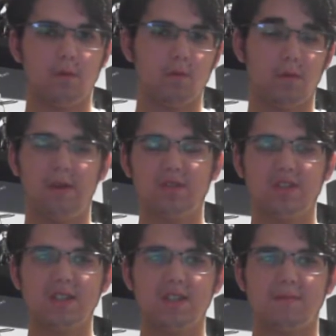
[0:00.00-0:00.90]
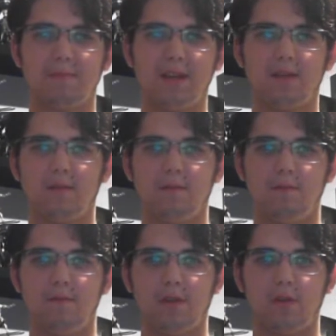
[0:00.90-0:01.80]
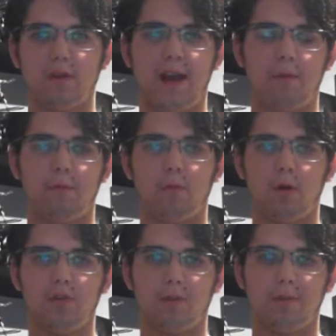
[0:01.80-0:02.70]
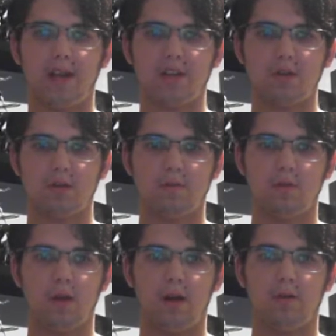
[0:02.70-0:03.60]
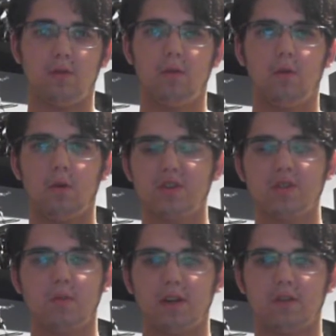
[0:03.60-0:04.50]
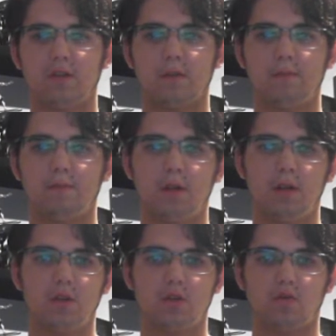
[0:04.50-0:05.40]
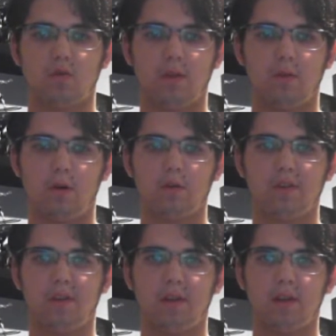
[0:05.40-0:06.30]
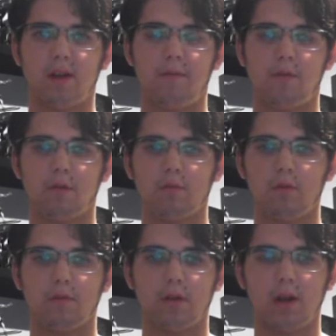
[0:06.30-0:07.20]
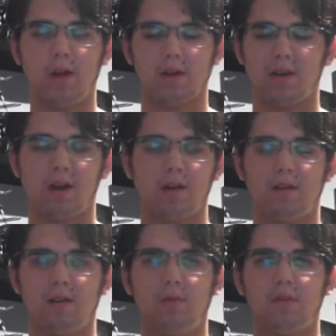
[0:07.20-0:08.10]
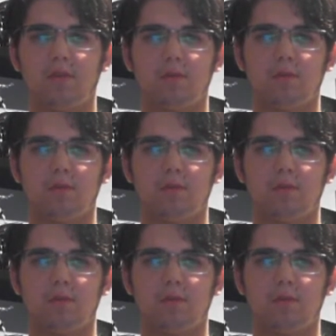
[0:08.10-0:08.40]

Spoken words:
he was just this big villain out for world domination, or just wanting to destroy the world or something in that first movie. I don't care. He wasn't